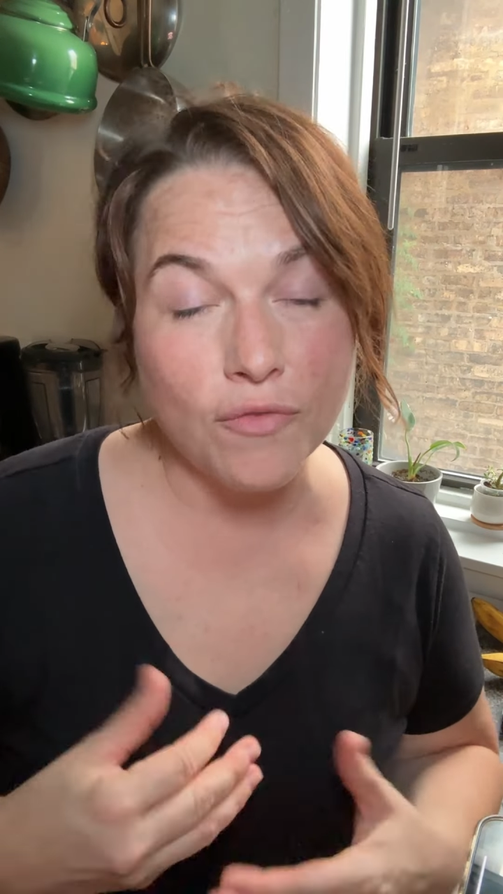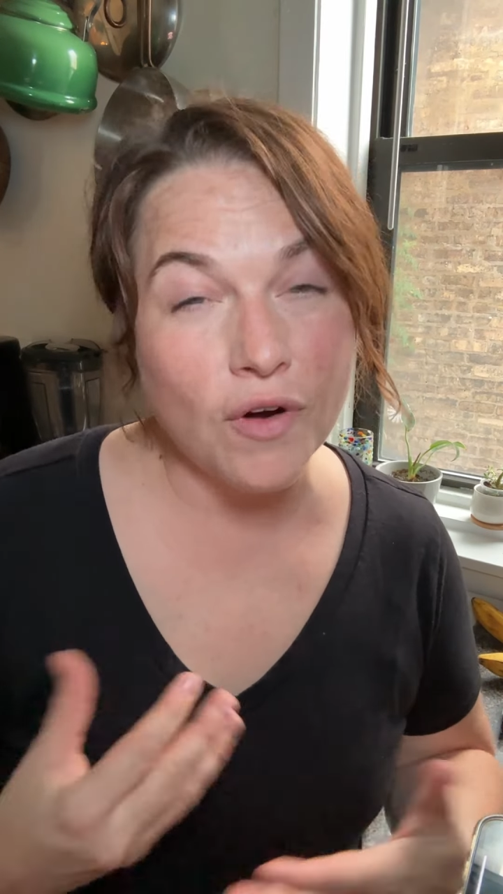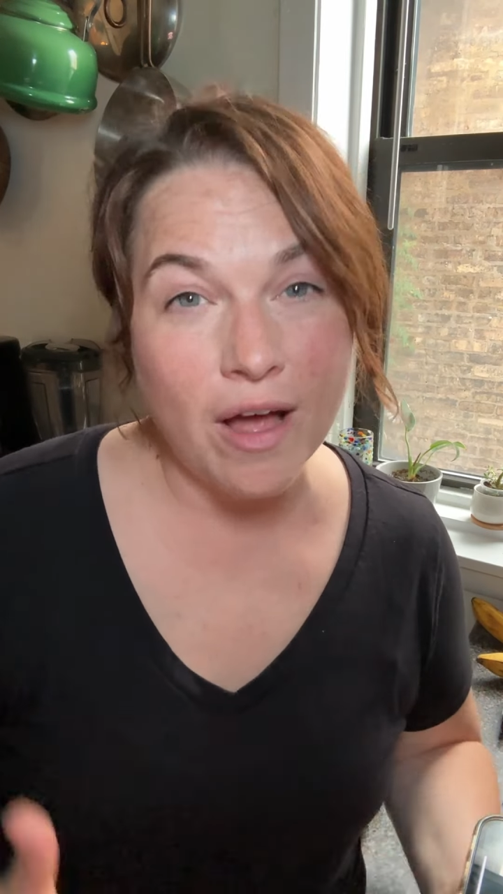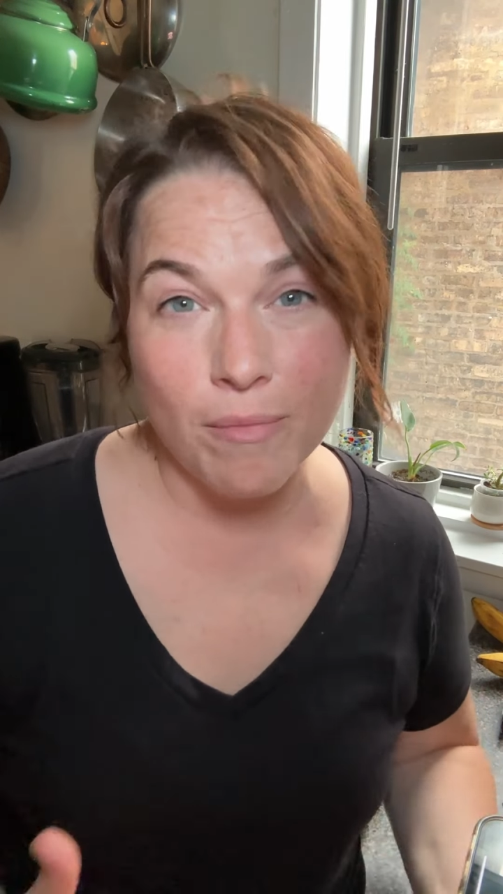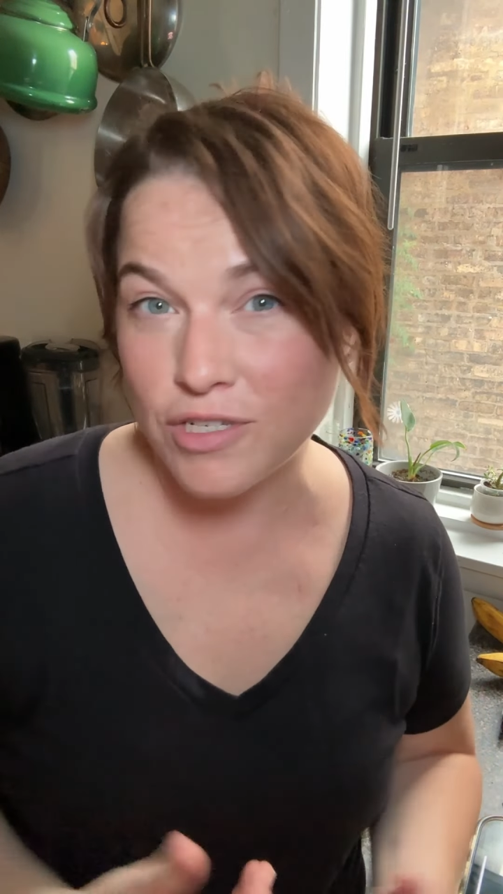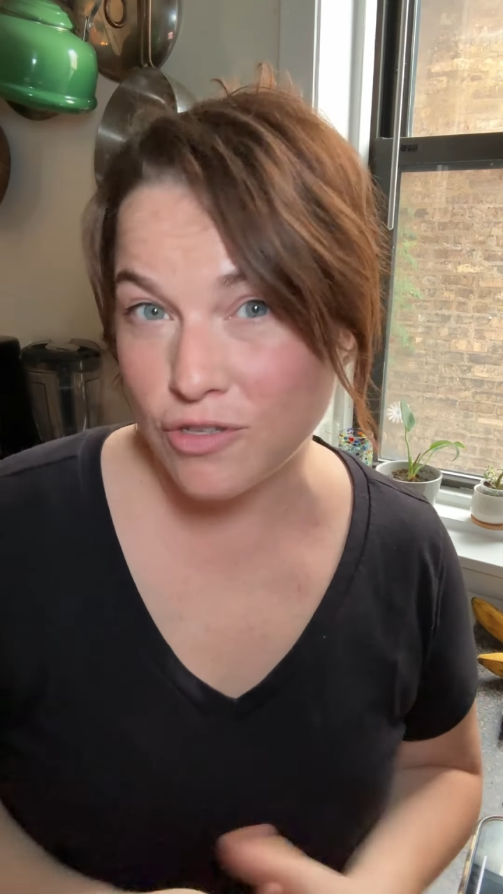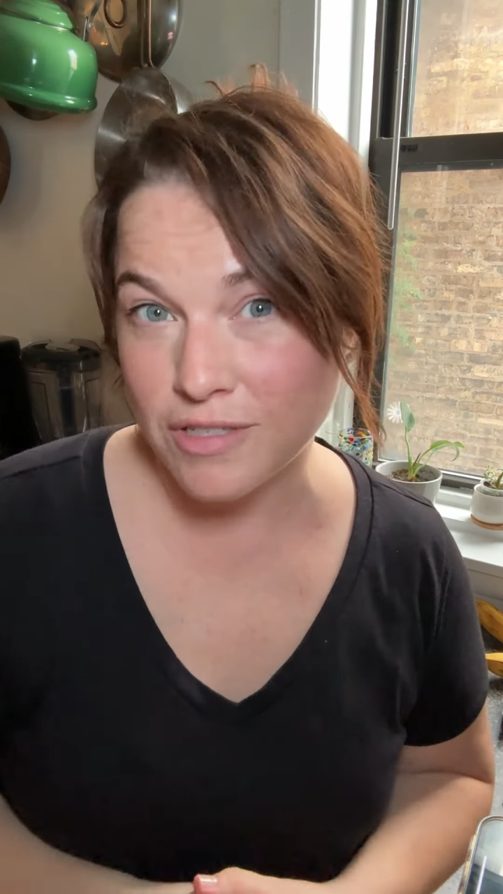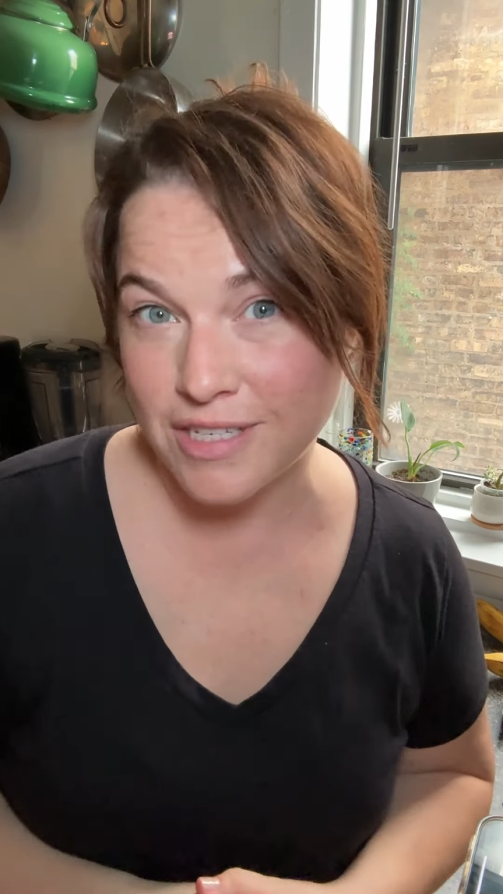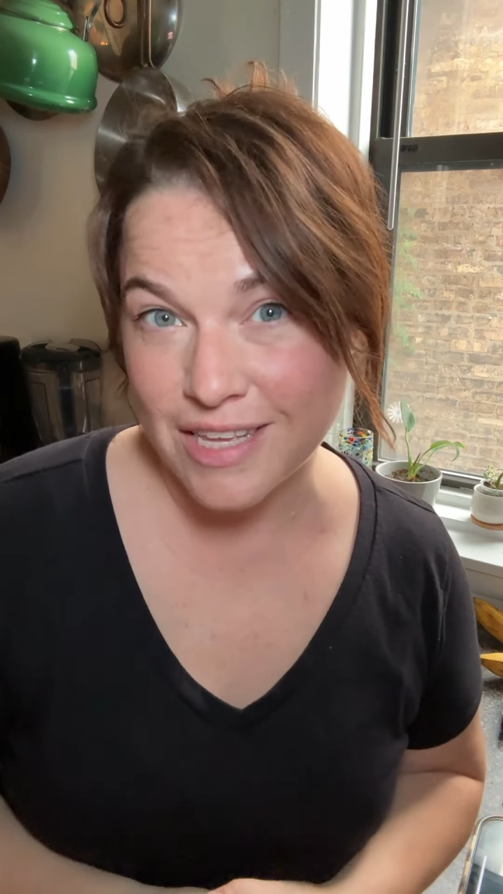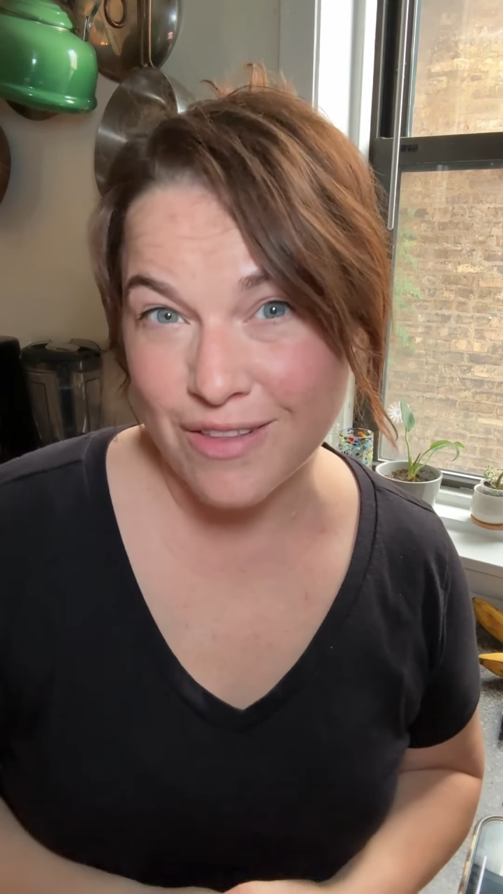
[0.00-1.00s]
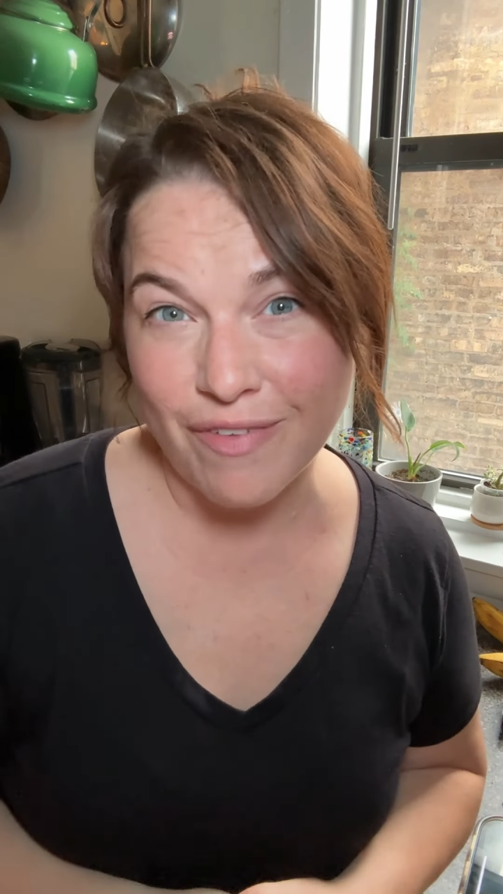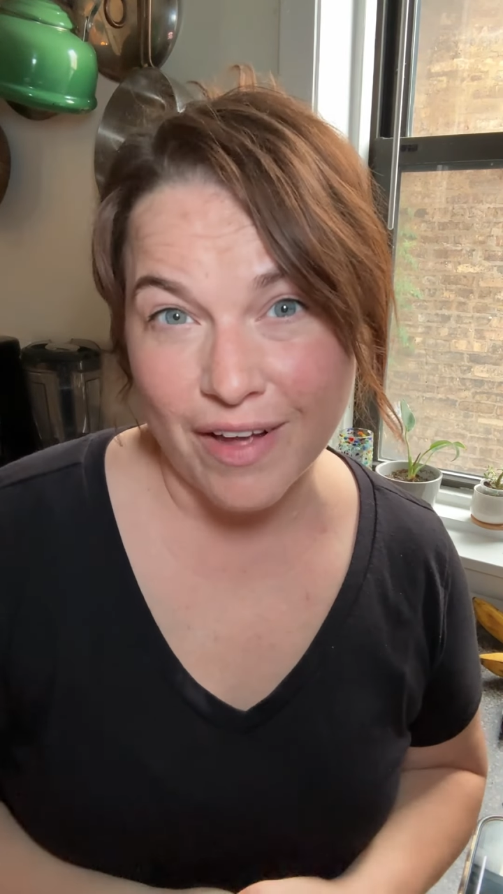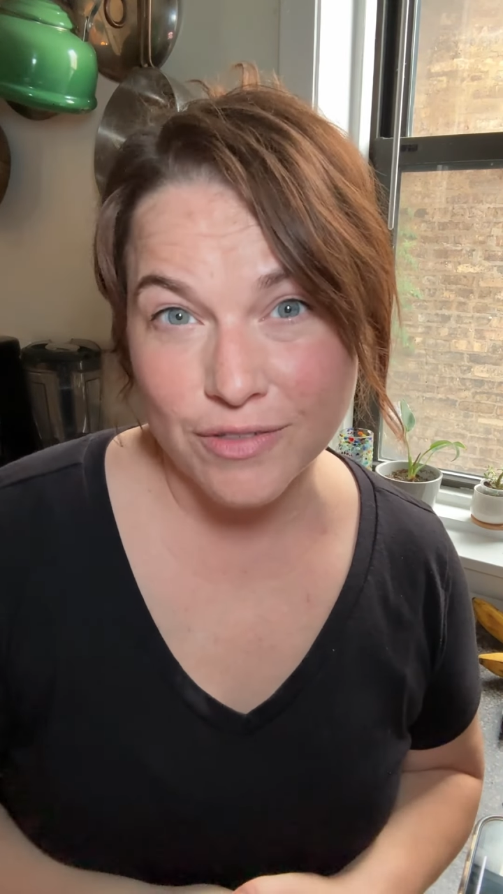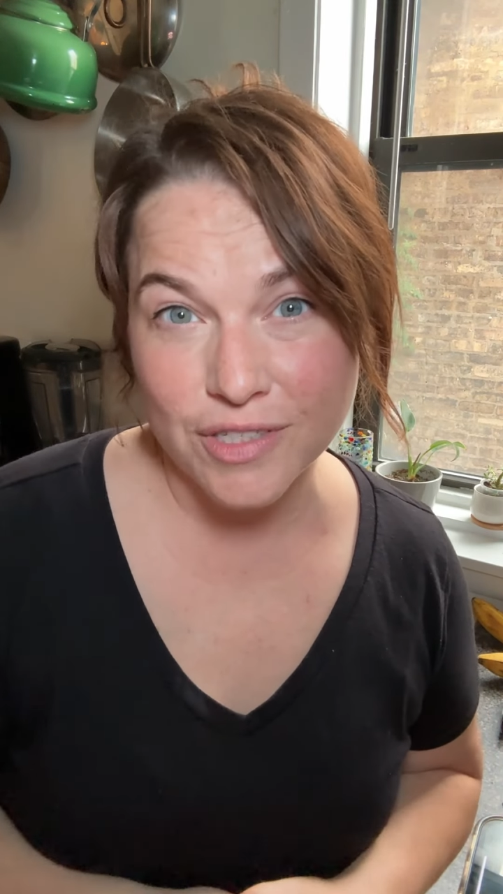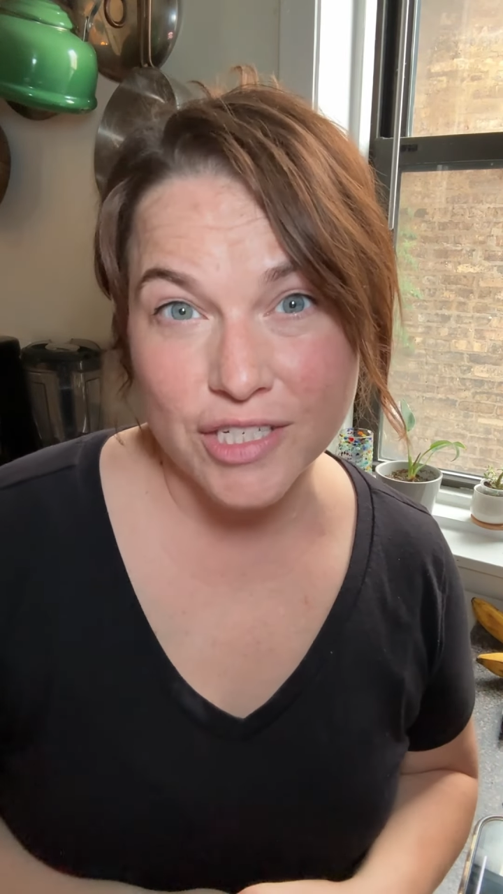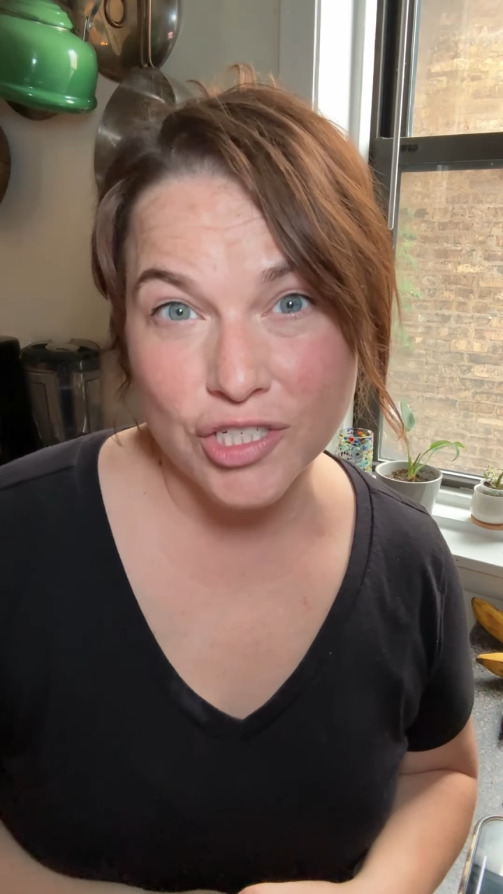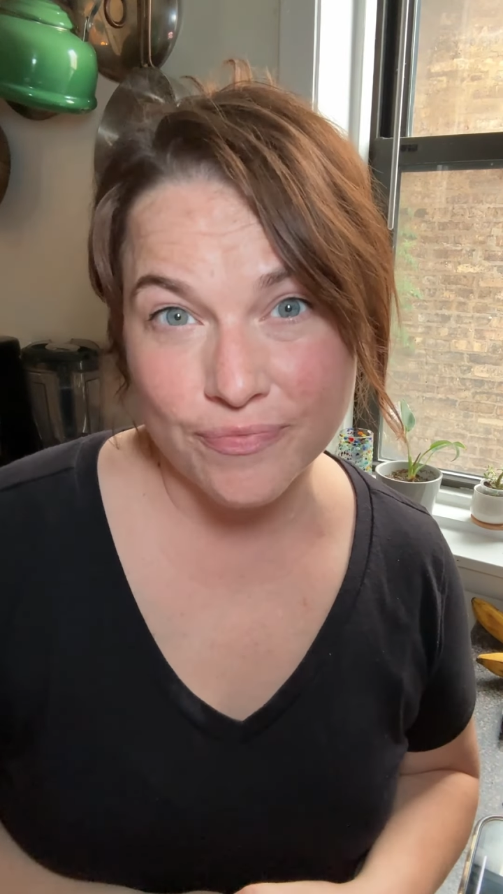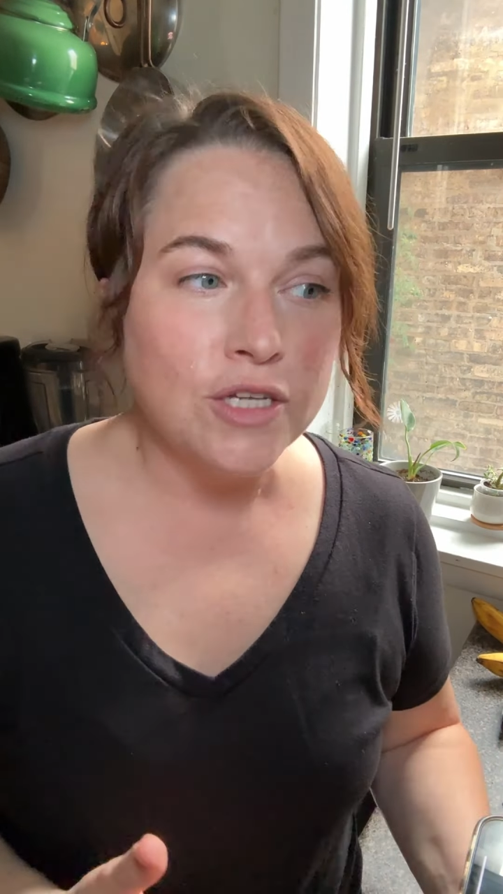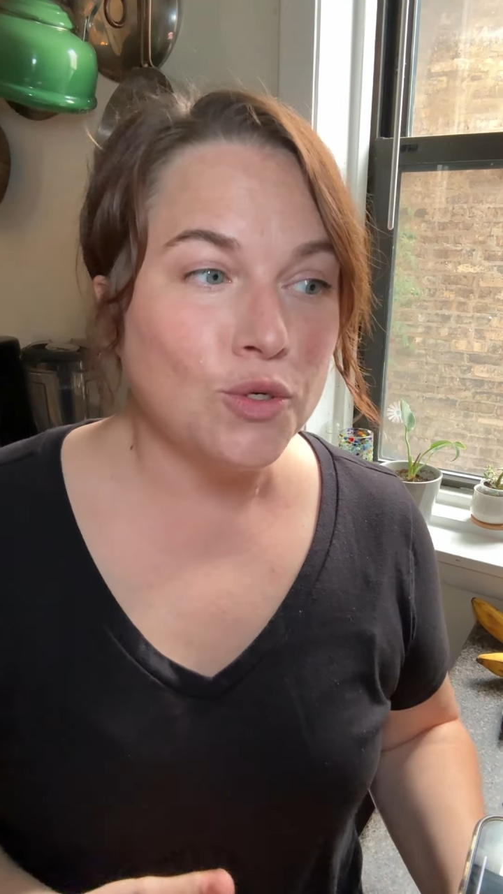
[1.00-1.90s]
over how much salt is in the final dish.